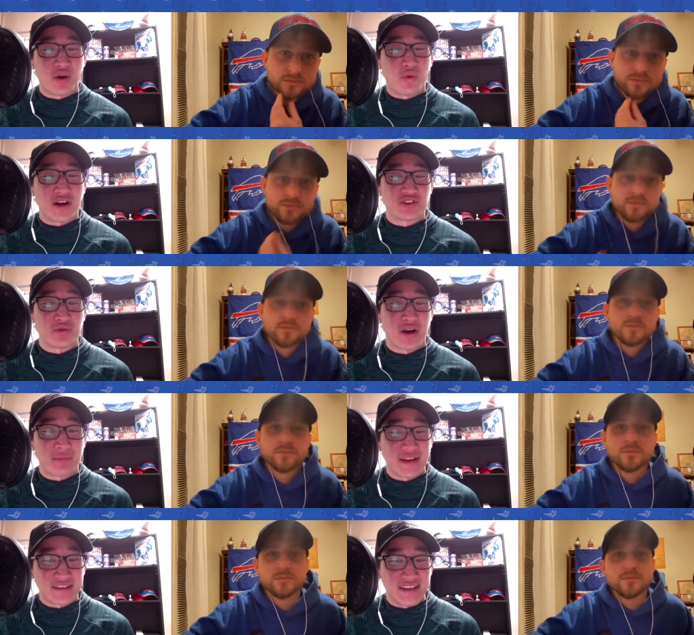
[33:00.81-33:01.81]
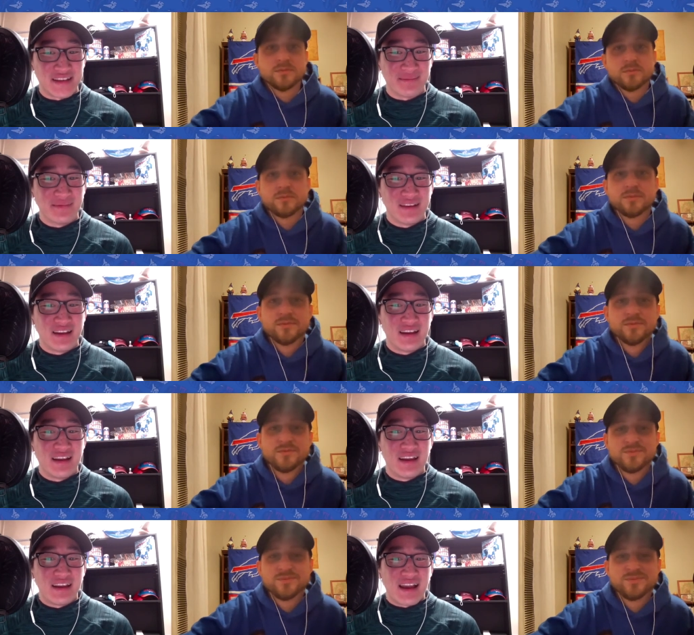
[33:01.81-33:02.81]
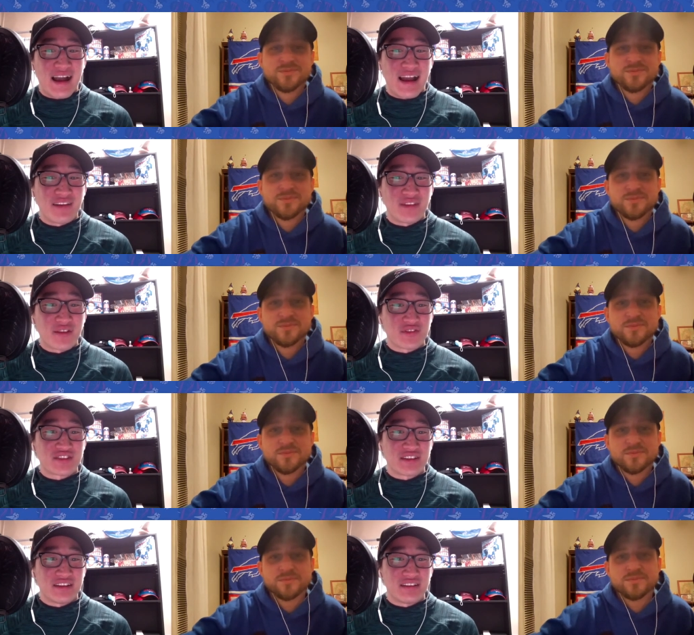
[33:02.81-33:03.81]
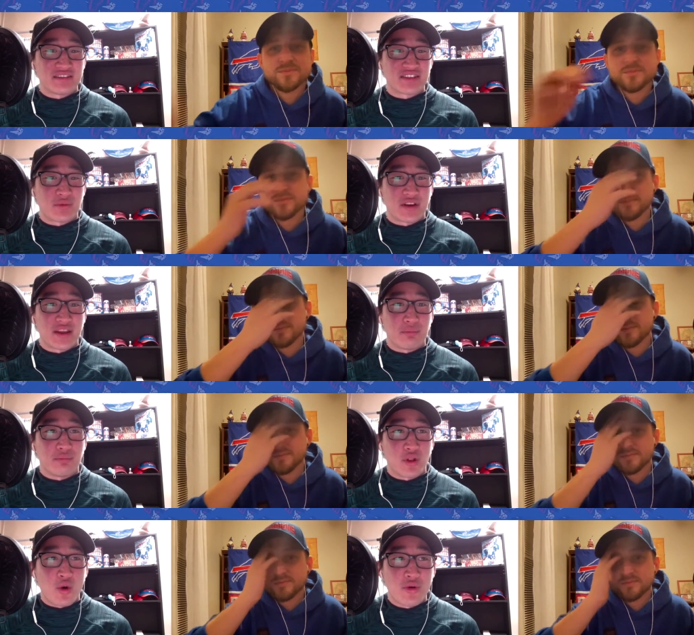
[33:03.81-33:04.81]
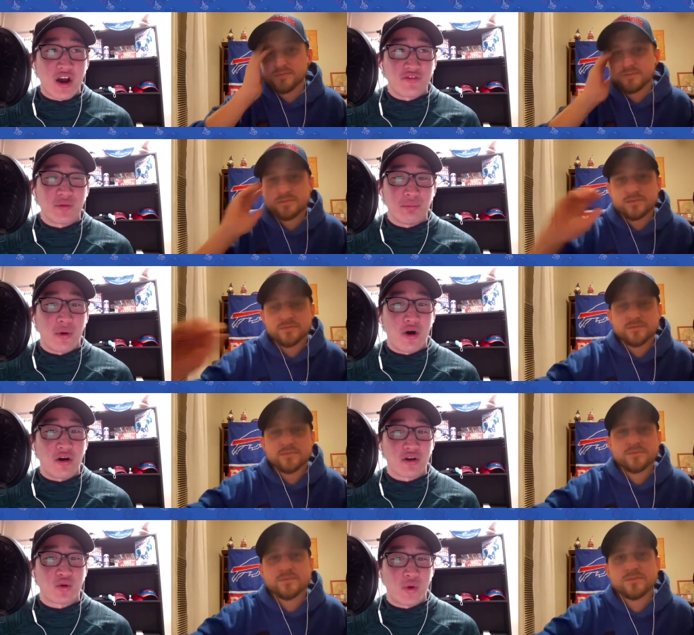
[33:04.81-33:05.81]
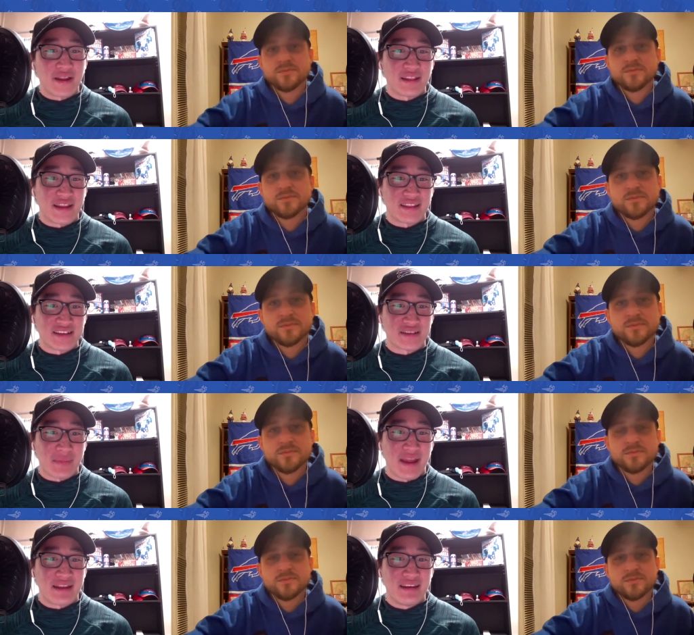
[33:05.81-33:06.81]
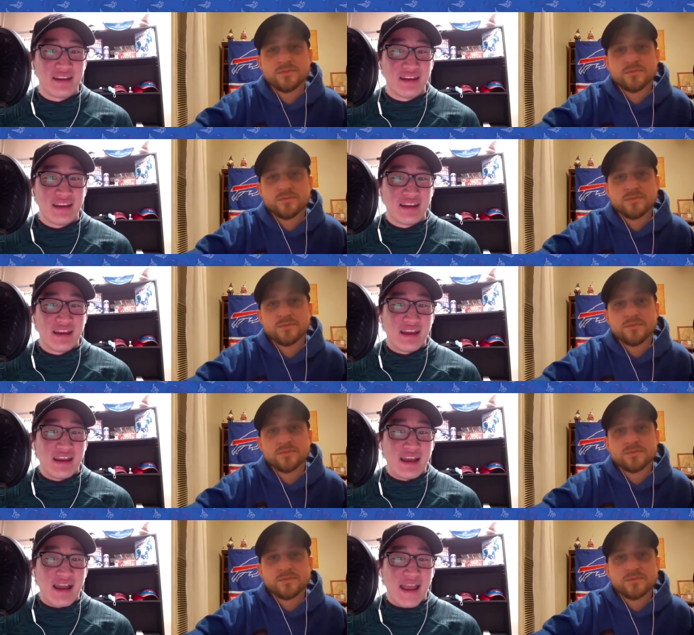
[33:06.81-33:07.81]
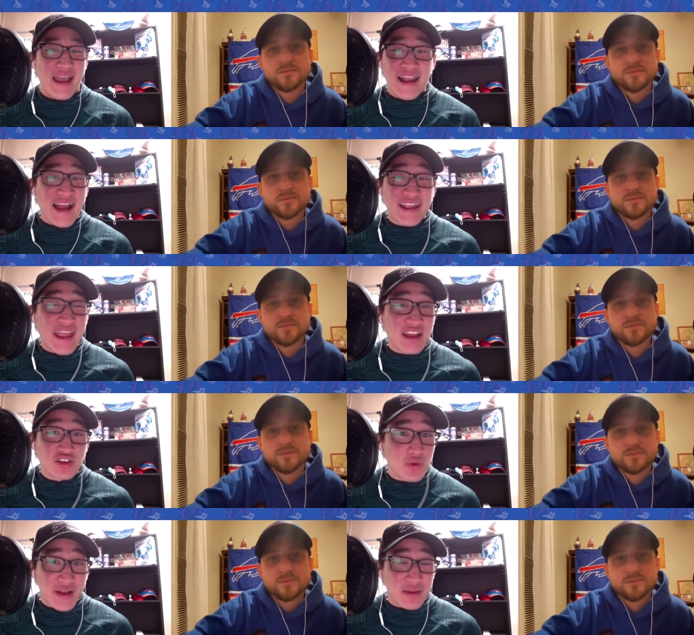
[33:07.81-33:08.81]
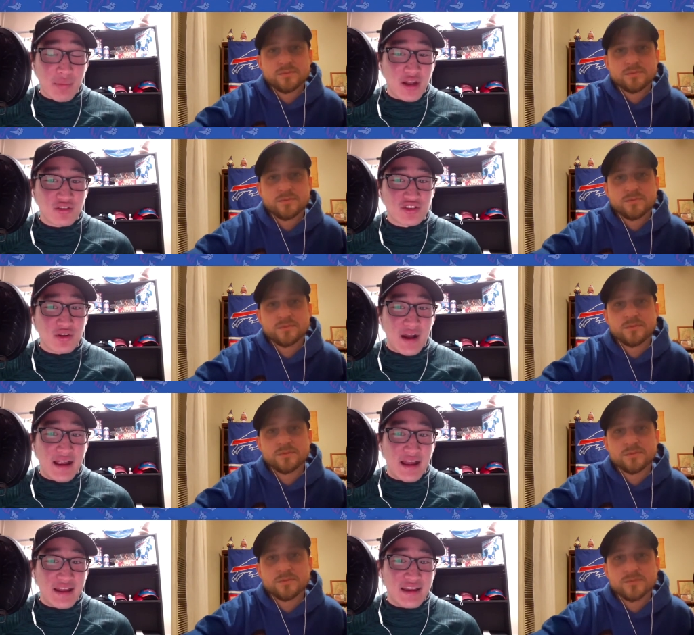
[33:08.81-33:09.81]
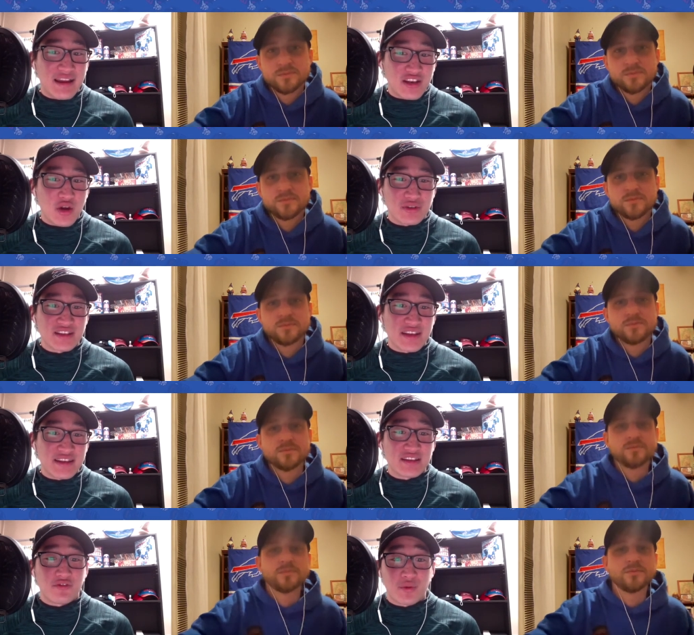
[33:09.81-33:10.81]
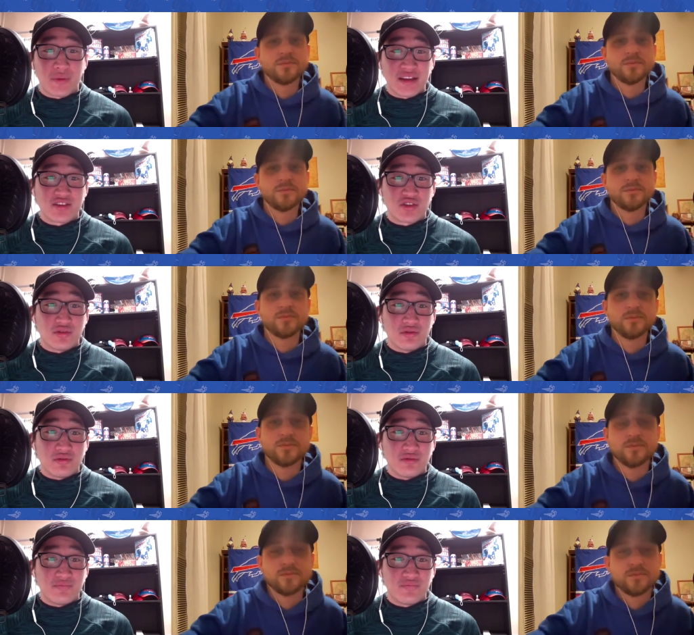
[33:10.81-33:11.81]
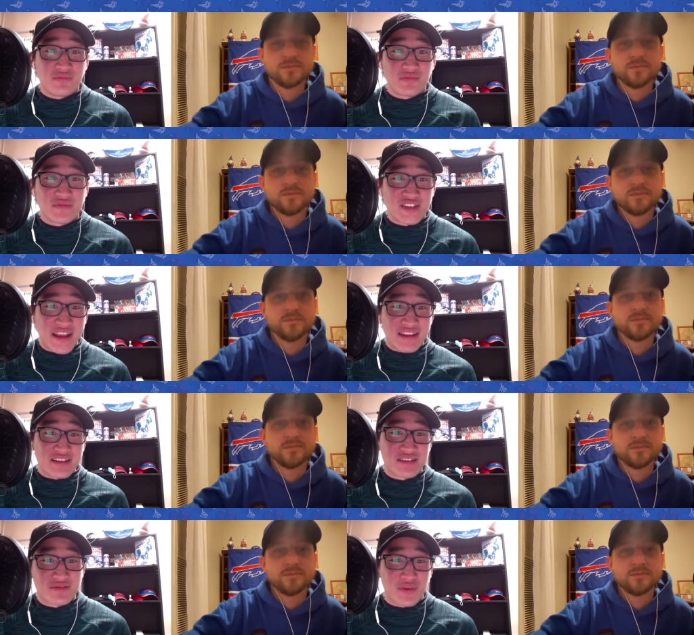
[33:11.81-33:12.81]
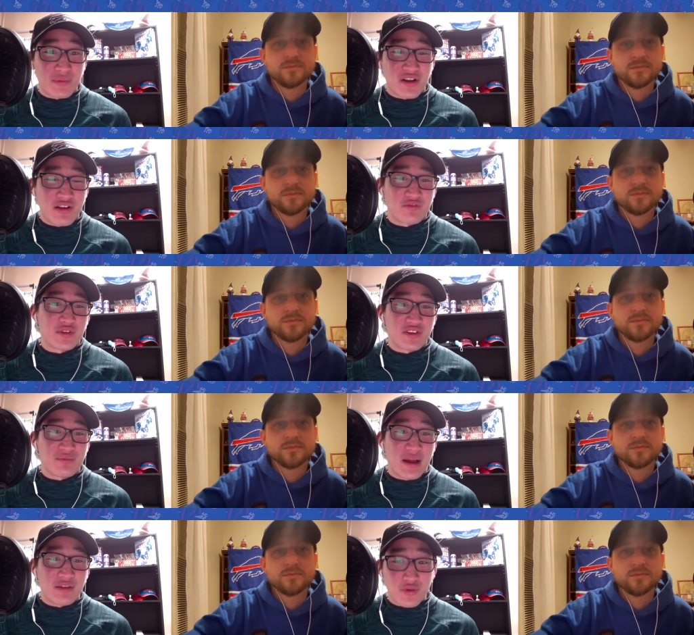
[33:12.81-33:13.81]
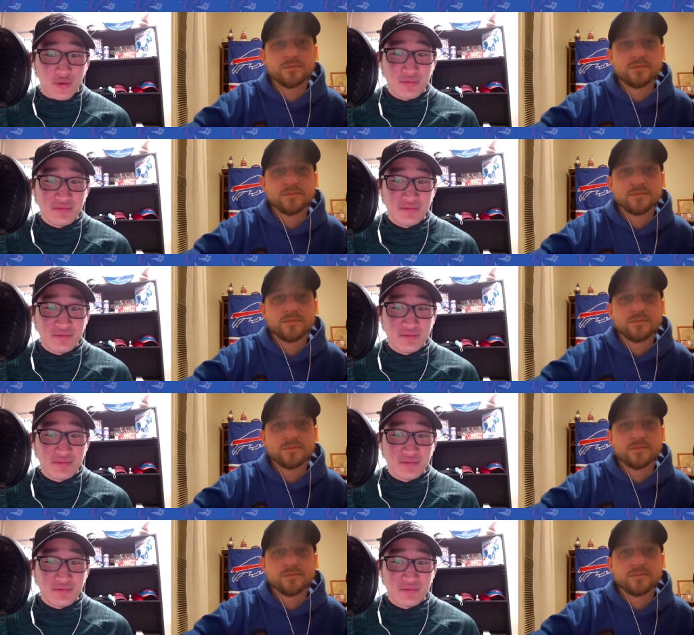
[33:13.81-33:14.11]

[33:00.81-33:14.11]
Speaker 1: want you on my team. I have never seen someone get blown off a ball quite like this man. And I can't do any better, so I know it's easy for me to say this from the comfort of my room,